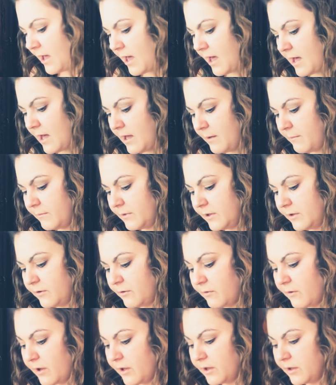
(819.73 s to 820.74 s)
Um,
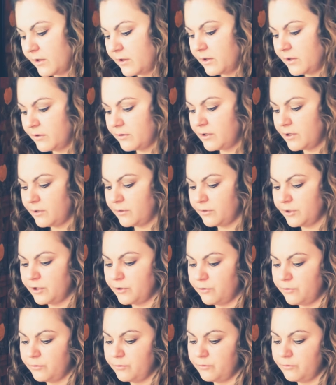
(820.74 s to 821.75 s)
you you know
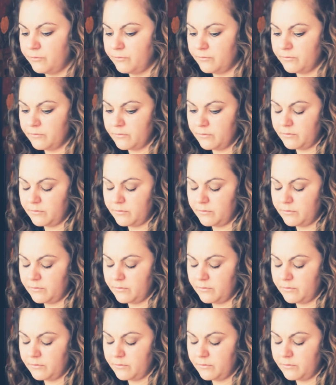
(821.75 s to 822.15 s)
you